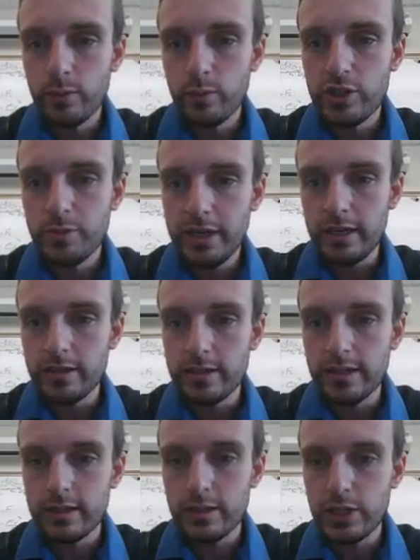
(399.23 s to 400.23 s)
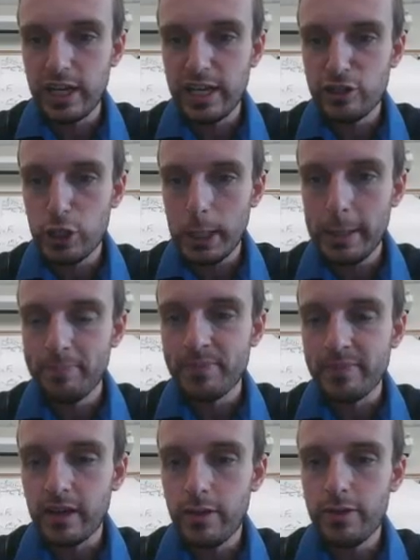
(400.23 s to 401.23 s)
which means that the change in
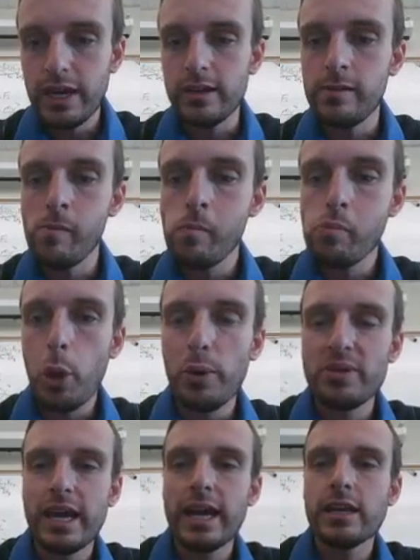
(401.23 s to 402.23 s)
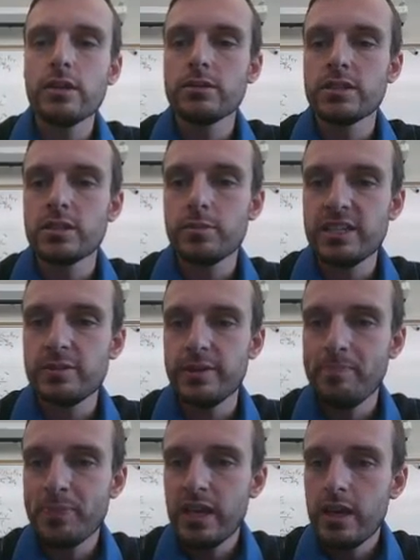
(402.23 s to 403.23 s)
theta, or the angular displacement,